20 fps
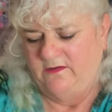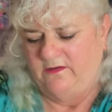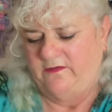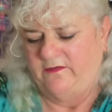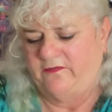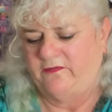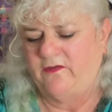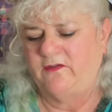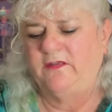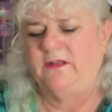
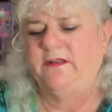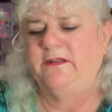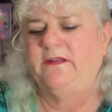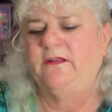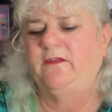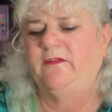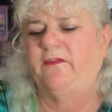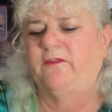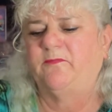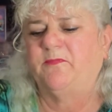So the
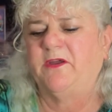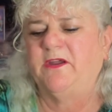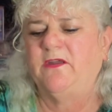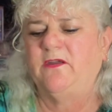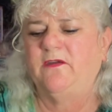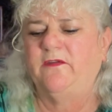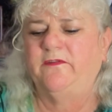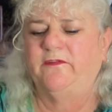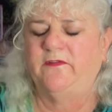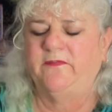little spring
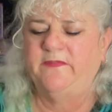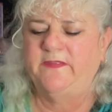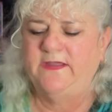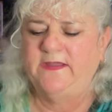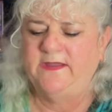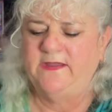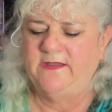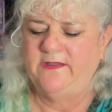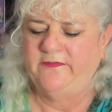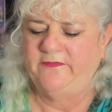goes on
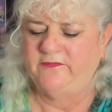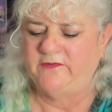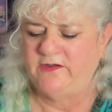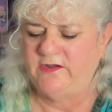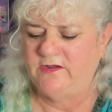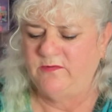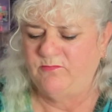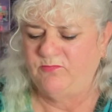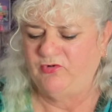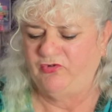there, so you
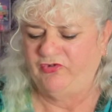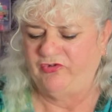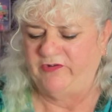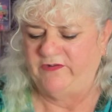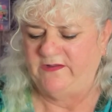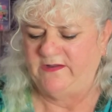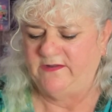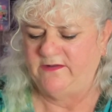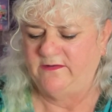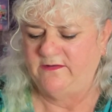can push it
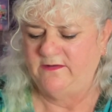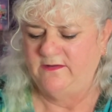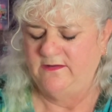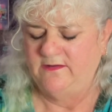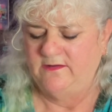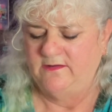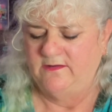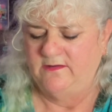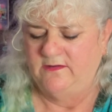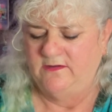down.
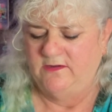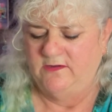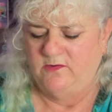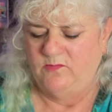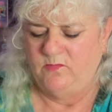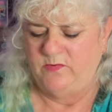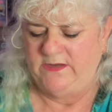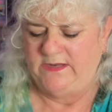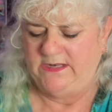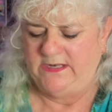
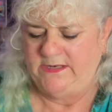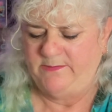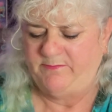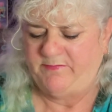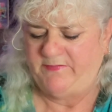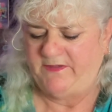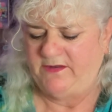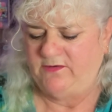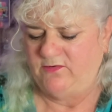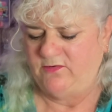We clip
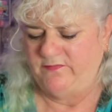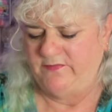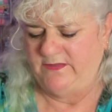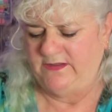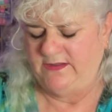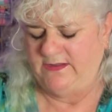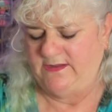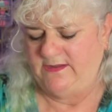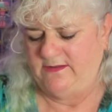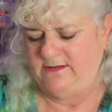that on
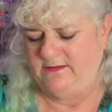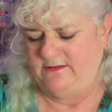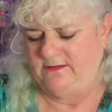there